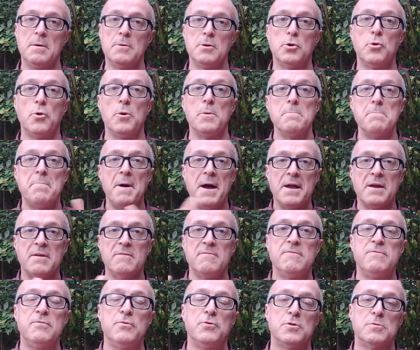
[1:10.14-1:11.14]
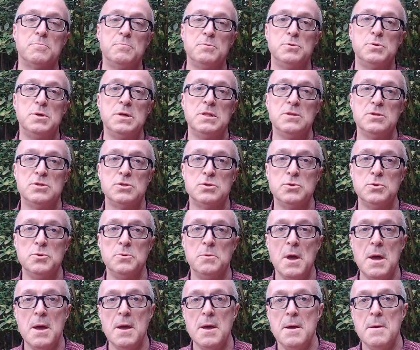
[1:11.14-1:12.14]
going back and forth between the
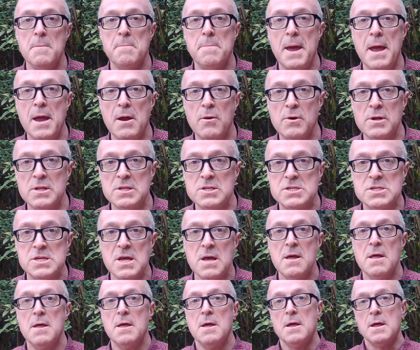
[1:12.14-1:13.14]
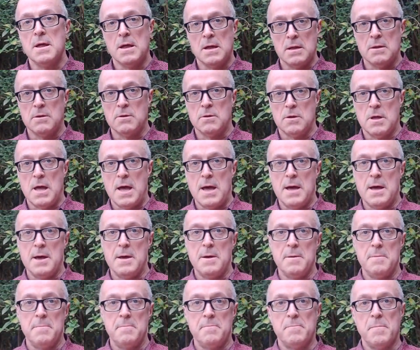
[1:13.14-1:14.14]
two parents,
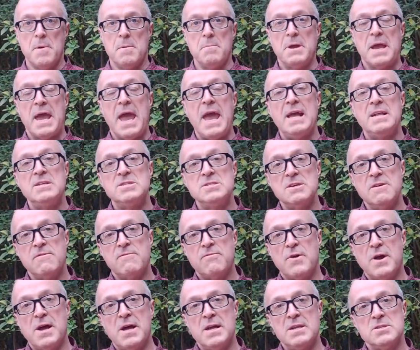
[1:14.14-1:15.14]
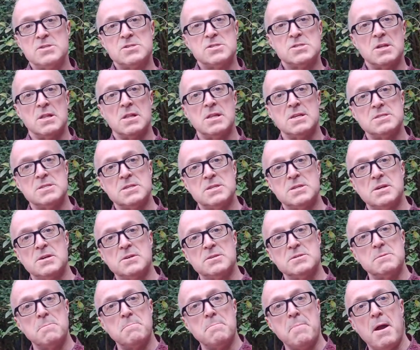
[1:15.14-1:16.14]
McKenzie friends,
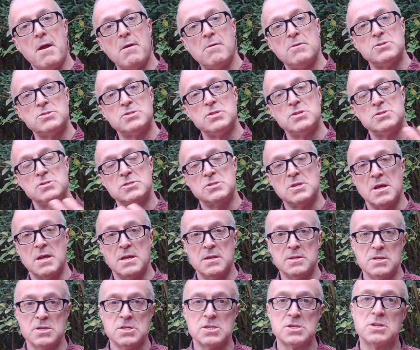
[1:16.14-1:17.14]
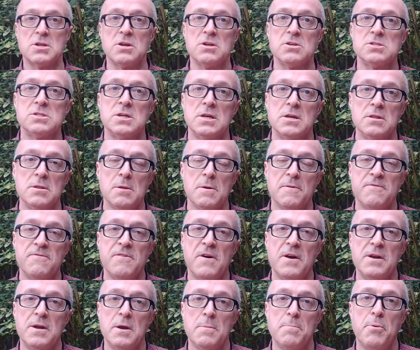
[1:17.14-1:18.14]
solicitors and barristers are discussing the
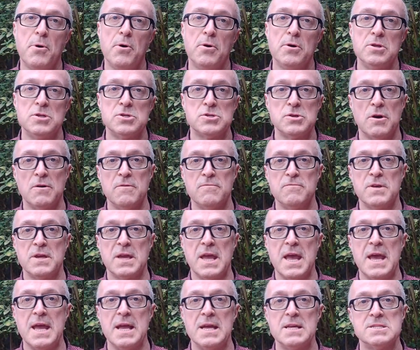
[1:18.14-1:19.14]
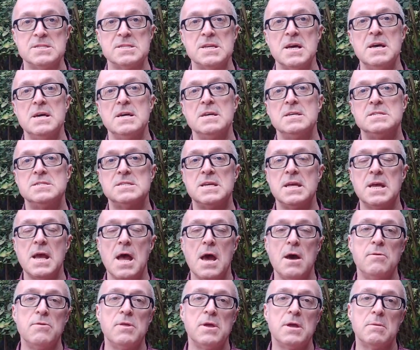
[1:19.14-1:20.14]
finer points of the case, seeing
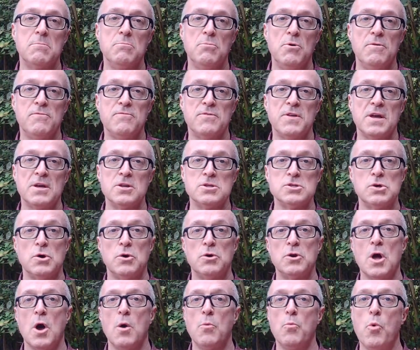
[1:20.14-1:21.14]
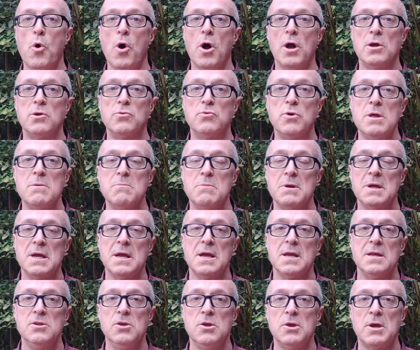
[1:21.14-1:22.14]
how they can move things on and what agreement
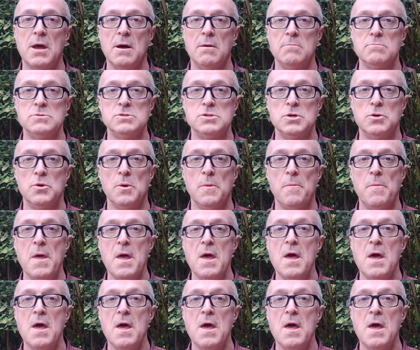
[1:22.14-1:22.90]
can you come to.